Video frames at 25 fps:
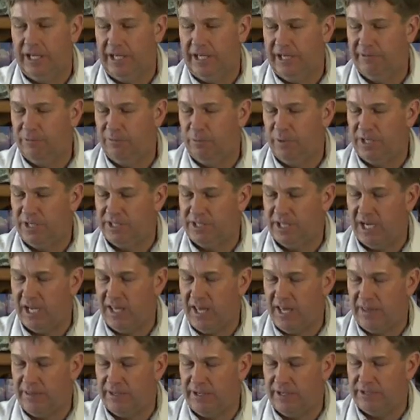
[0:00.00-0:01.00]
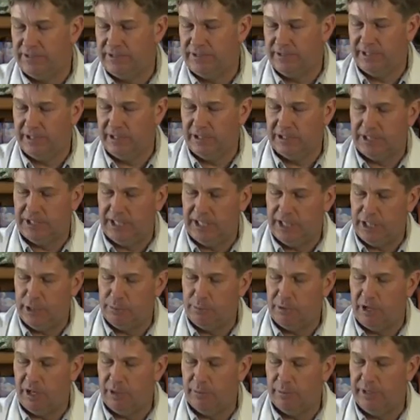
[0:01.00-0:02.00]
If we say that this little teeny
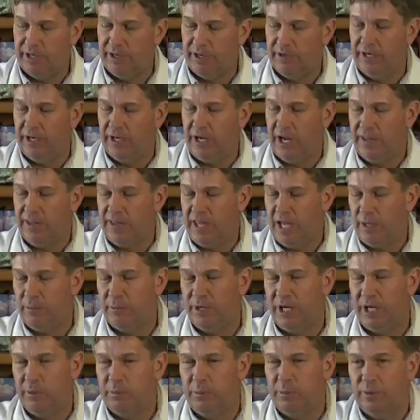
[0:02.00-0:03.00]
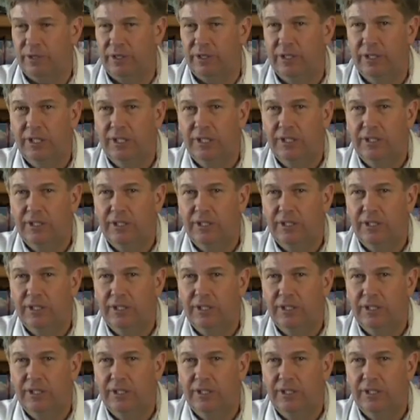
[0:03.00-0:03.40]
ball bearing on that paper